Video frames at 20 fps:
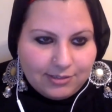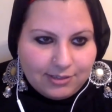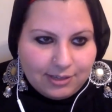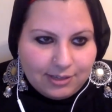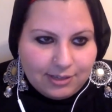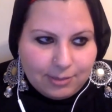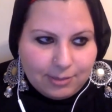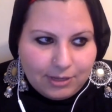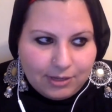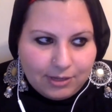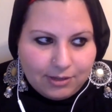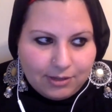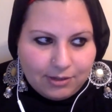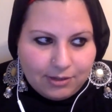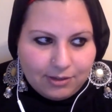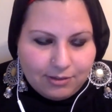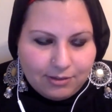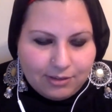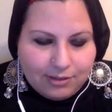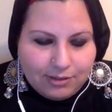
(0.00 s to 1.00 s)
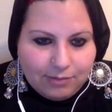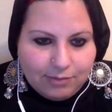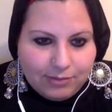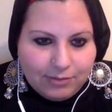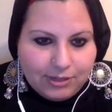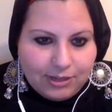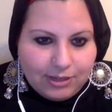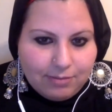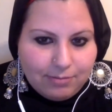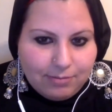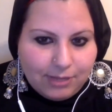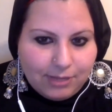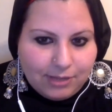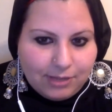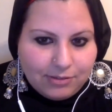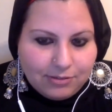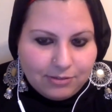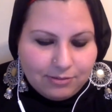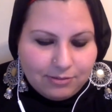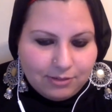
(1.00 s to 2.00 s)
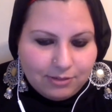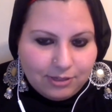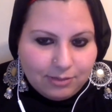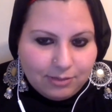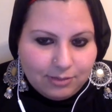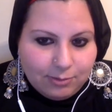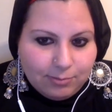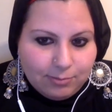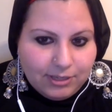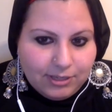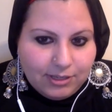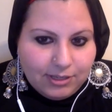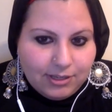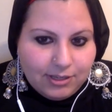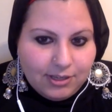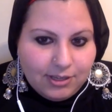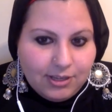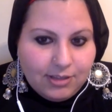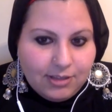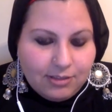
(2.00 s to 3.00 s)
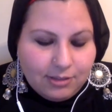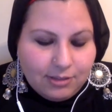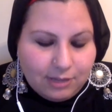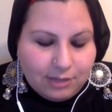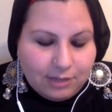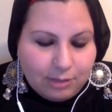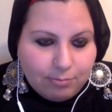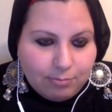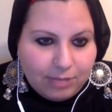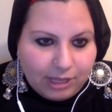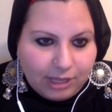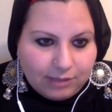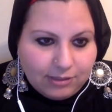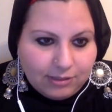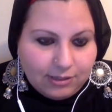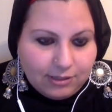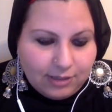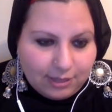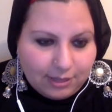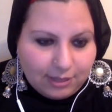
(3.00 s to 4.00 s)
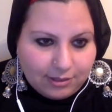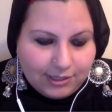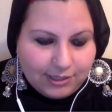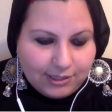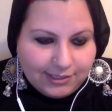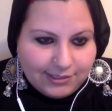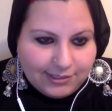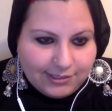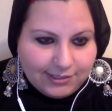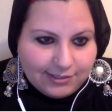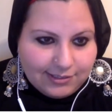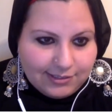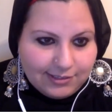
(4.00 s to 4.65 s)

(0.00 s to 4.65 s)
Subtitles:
And I'm like, okay, if we come back too early, we'll be the comeback to death kids.